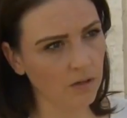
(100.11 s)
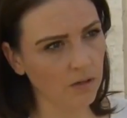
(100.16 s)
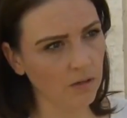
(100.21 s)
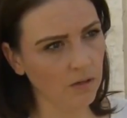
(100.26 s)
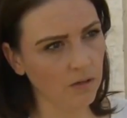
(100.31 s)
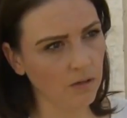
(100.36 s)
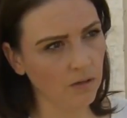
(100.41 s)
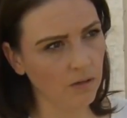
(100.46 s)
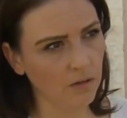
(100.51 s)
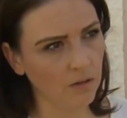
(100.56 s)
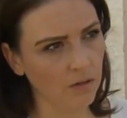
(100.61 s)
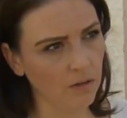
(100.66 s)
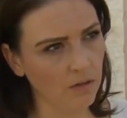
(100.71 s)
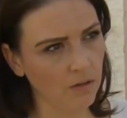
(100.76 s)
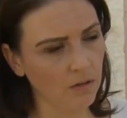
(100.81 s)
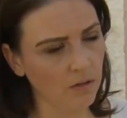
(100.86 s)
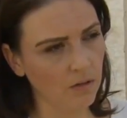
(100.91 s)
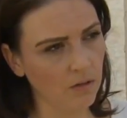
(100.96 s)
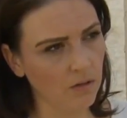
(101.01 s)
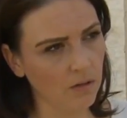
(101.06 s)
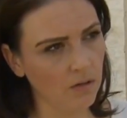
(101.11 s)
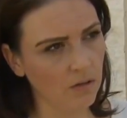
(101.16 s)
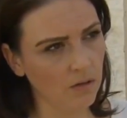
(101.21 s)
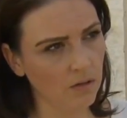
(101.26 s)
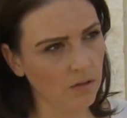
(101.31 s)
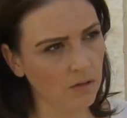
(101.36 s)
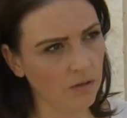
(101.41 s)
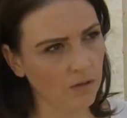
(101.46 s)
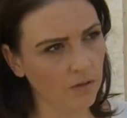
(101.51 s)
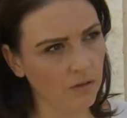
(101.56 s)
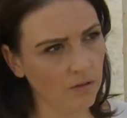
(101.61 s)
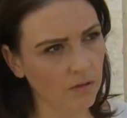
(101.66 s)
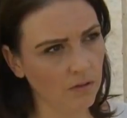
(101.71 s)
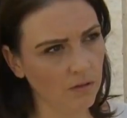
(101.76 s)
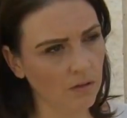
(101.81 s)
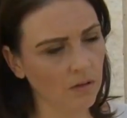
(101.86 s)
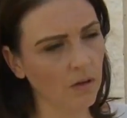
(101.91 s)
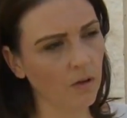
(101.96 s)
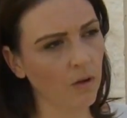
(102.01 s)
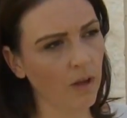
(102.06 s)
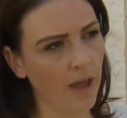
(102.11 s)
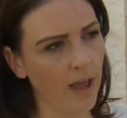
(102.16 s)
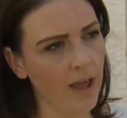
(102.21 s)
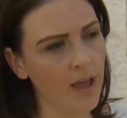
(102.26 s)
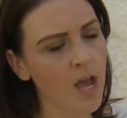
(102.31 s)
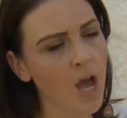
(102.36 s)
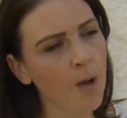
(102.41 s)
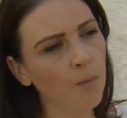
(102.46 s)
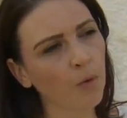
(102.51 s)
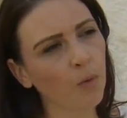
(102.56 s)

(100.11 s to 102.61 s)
He said he didn't edit the listing. Okay.